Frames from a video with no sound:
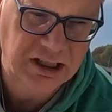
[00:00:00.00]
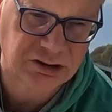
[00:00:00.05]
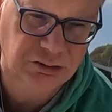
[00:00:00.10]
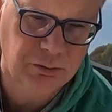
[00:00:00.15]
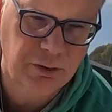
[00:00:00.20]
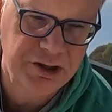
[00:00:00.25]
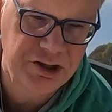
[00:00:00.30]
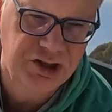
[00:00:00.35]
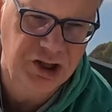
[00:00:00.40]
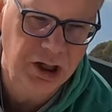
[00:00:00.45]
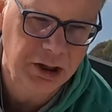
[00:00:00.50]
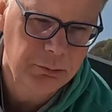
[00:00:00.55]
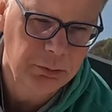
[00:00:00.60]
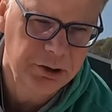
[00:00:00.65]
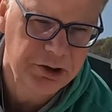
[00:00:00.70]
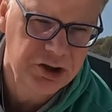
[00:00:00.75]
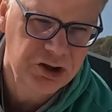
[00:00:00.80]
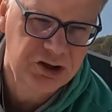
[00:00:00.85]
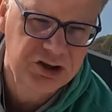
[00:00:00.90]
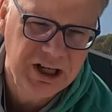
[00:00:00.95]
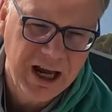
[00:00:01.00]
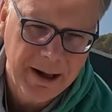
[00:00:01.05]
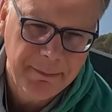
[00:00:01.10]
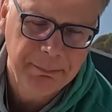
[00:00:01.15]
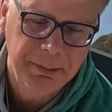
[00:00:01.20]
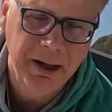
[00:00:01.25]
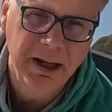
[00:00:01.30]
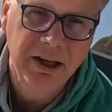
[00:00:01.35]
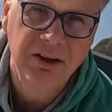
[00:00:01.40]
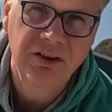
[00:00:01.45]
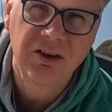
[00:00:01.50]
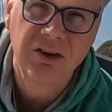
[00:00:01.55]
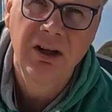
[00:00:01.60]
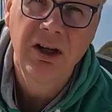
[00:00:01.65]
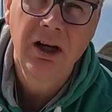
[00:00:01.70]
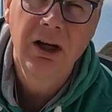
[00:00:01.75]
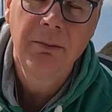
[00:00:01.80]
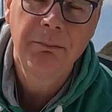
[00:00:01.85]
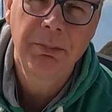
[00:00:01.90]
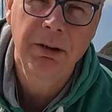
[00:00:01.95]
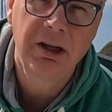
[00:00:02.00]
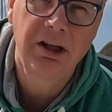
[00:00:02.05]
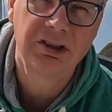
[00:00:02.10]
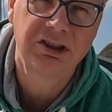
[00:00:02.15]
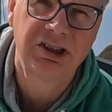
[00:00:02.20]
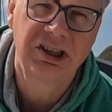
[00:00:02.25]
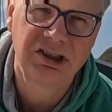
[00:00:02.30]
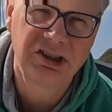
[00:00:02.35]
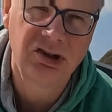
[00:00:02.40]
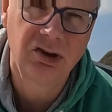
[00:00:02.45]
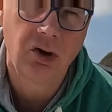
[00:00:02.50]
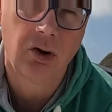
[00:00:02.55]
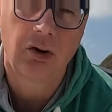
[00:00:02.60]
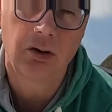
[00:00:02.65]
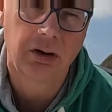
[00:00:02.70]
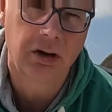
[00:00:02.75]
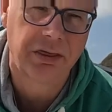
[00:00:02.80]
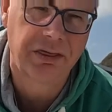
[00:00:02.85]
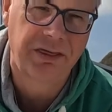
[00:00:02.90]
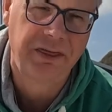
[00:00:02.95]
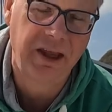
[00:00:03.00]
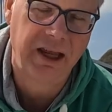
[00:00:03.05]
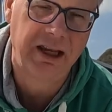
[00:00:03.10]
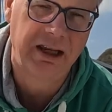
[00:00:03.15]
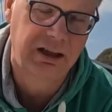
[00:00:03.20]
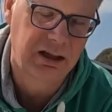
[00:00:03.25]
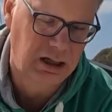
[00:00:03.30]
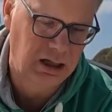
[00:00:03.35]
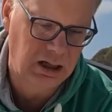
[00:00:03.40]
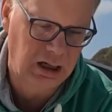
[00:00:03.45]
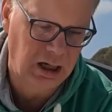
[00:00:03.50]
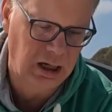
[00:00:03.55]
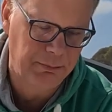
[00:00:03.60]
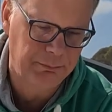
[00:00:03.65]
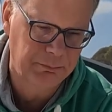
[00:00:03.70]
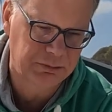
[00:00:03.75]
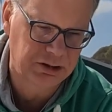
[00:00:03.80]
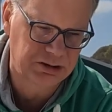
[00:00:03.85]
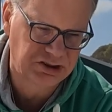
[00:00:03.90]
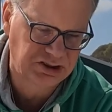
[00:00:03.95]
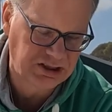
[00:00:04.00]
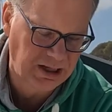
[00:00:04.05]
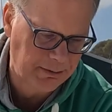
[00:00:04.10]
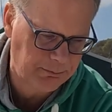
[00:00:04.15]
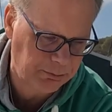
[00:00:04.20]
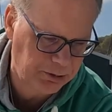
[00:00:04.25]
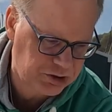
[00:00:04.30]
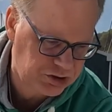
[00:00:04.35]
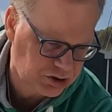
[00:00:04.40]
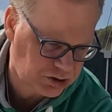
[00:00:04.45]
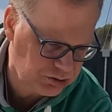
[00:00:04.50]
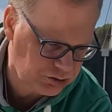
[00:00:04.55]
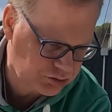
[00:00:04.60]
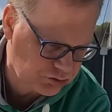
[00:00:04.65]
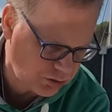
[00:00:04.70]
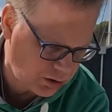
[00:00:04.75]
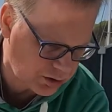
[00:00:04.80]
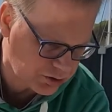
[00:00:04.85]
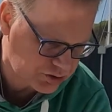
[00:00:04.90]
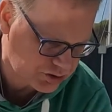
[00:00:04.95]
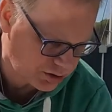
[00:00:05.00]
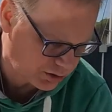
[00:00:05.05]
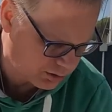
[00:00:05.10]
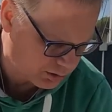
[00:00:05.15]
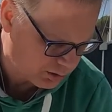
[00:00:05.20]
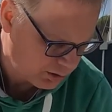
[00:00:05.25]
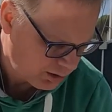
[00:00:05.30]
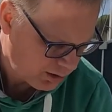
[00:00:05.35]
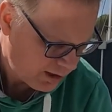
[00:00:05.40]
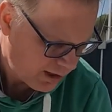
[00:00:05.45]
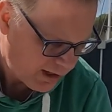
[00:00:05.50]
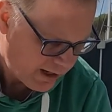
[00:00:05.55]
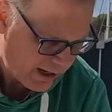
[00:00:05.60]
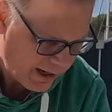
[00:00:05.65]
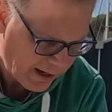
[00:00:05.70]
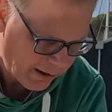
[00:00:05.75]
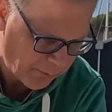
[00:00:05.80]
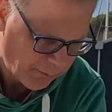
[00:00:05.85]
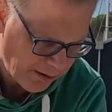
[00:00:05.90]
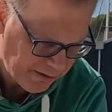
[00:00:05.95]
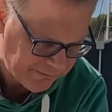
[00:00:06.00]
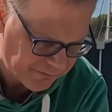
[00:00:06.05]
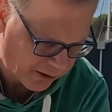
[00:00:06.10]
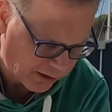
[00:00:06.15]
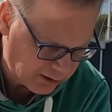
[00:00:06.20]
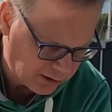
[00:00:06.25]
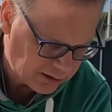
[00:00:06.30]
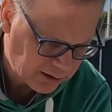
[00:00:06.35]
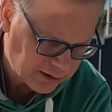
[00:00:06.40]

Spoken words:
as rigid when you tap it, because it's not thick sandwich construction. However,